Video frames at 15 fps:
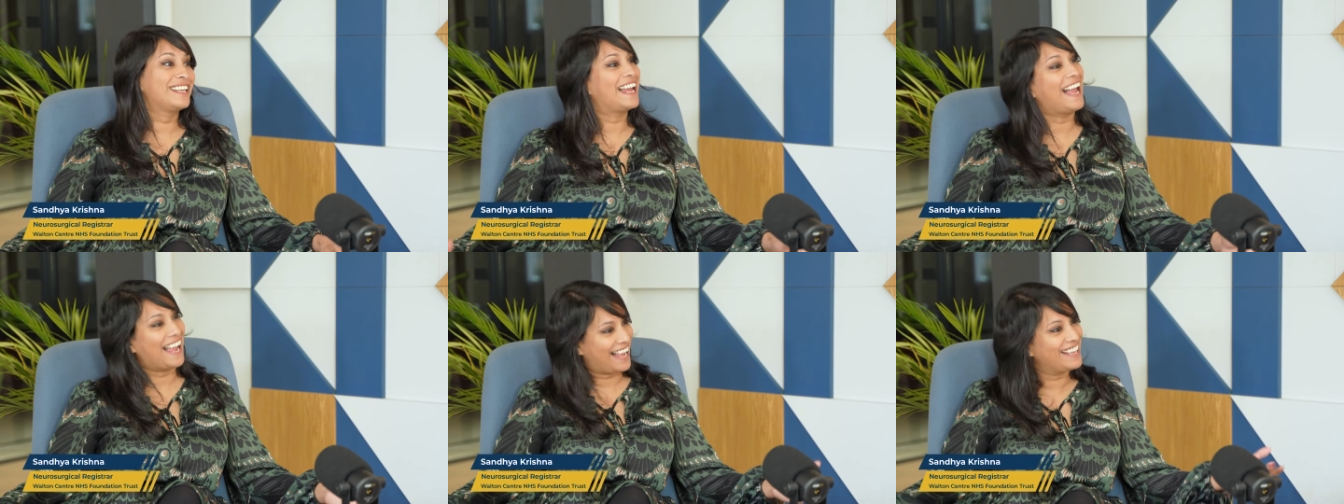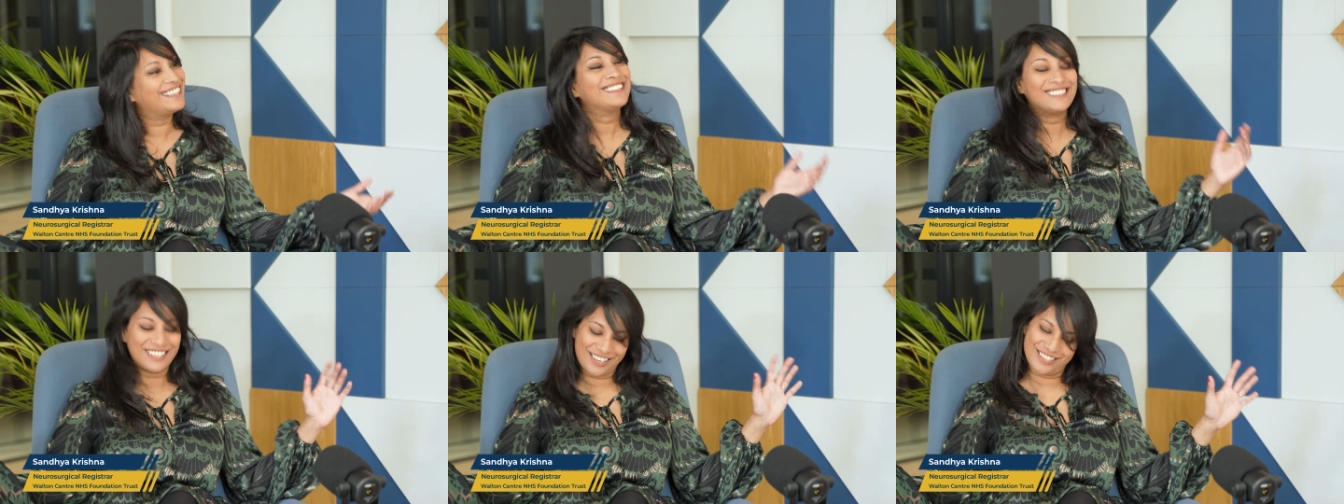yeah,
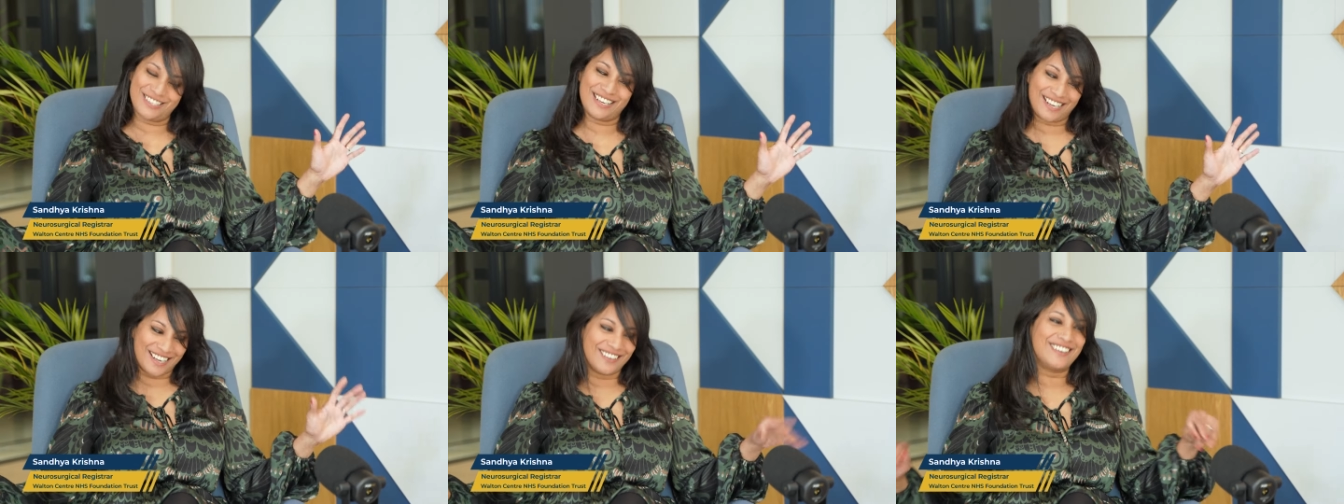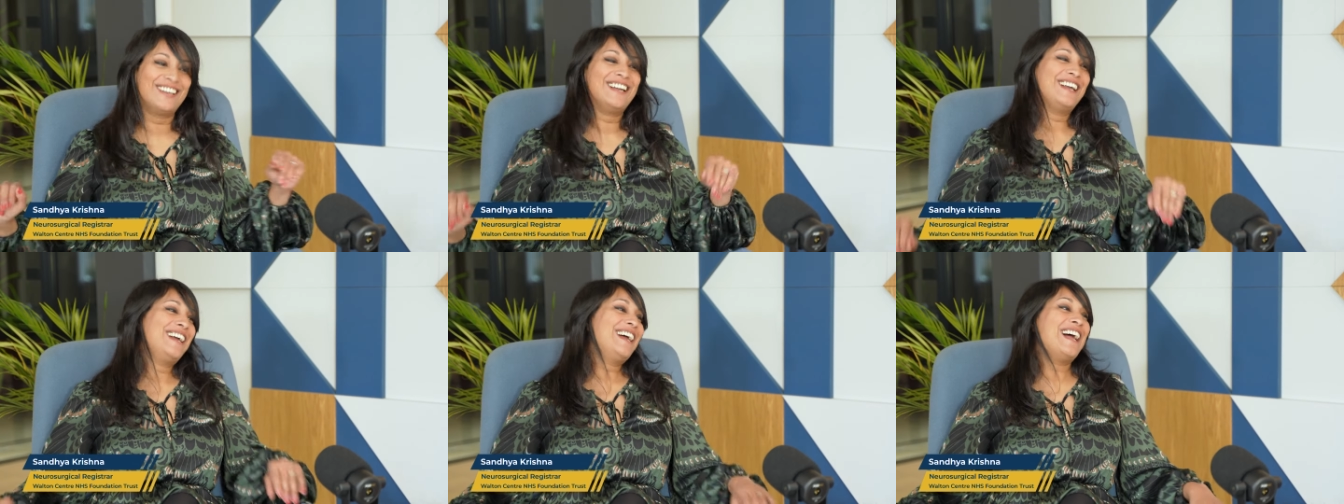mm-hmm. London girl.
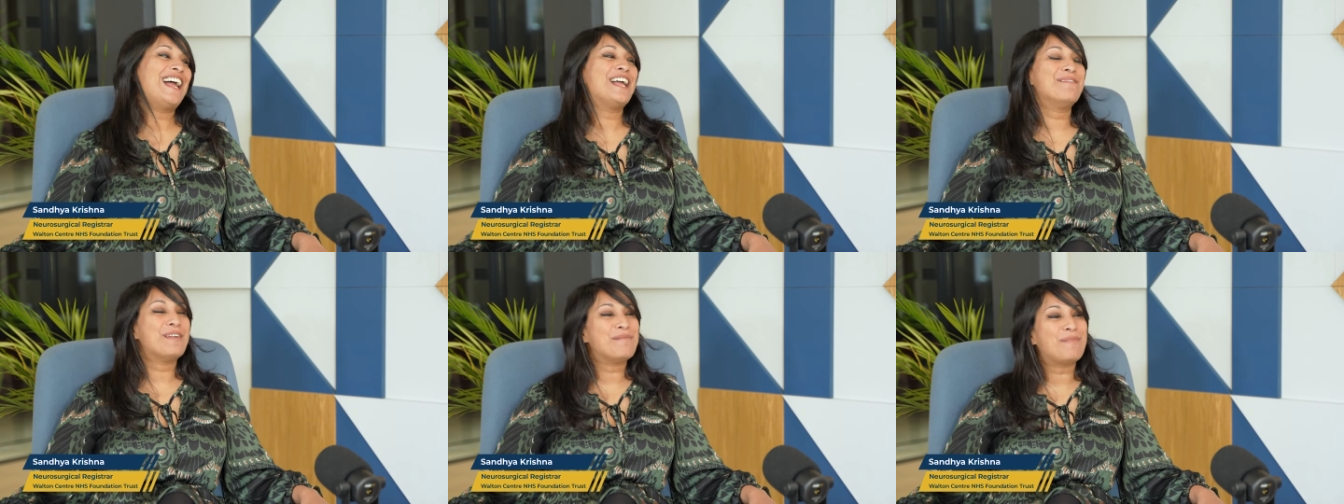Mm.